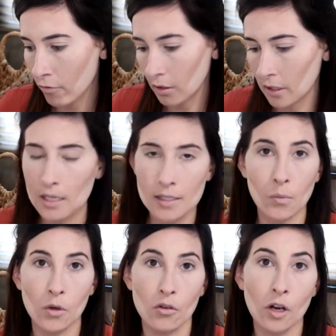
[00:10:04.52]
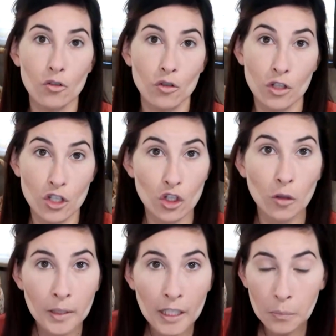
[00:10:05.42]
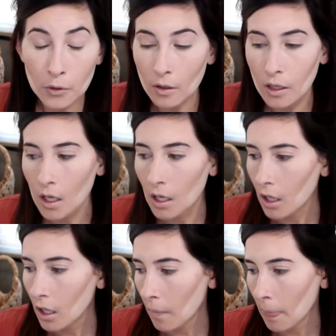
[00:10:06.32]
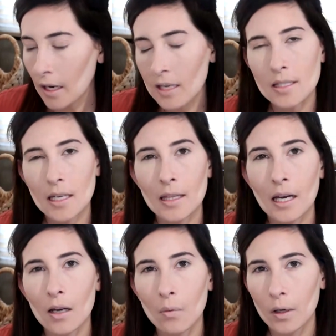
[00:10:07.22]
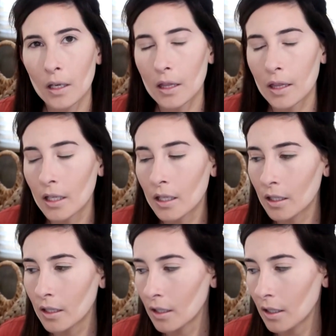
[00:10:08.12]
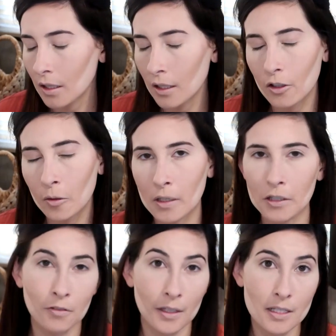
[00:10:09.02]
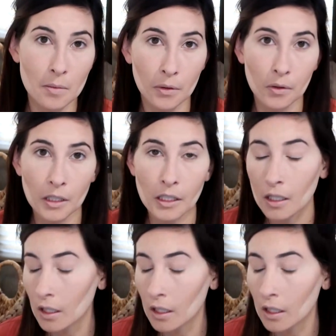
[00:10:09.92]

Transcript: realized that we are not traditional people. I say that with a little bit of flexibility.